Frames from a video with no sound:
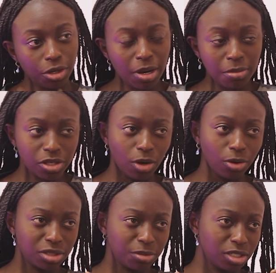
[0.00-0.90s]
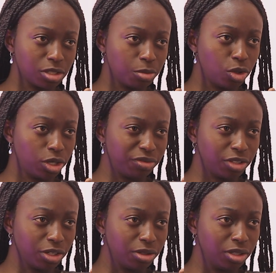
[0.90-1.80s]
yeah. your mom's always been
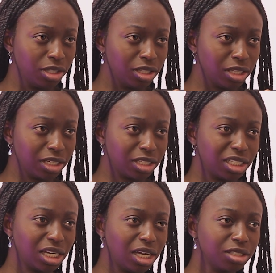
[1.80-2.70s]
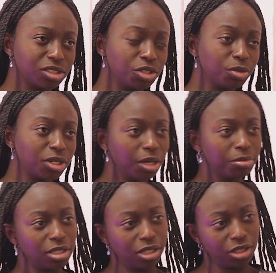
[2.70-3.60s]
supportive, though. Yeah, she like, has. She would
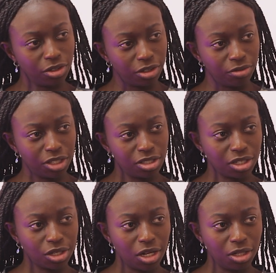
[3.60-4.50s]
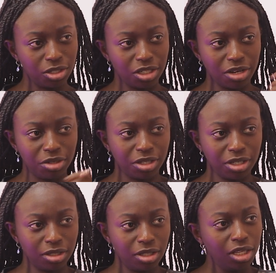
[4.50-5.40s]
come to like your events in college and
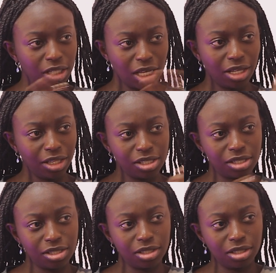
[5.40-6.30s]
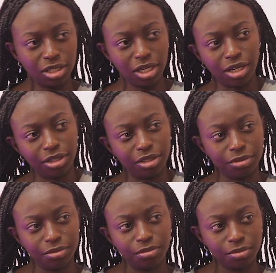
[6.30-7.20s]
everything. Yeah, yeah that's yeah. yeah.
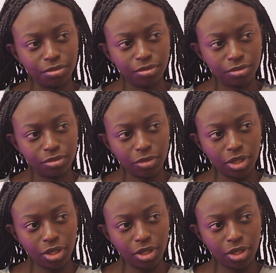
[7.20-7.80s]
Love her.